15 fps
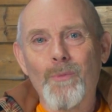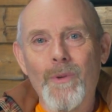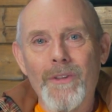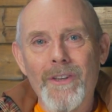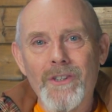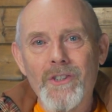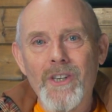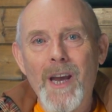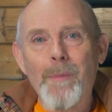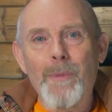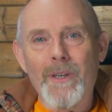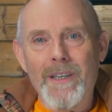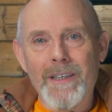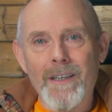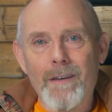with the
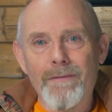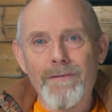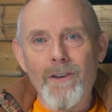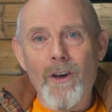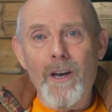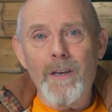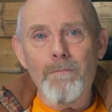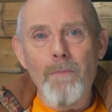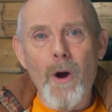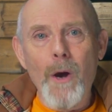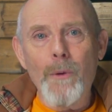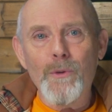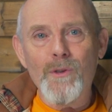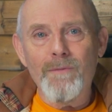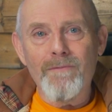jeopardy of flying
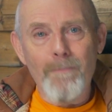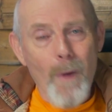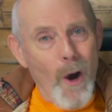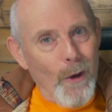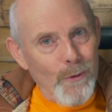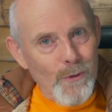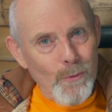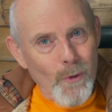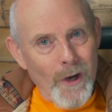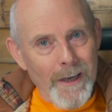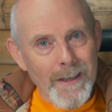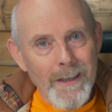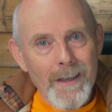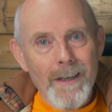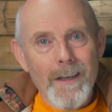miles and miles
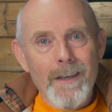away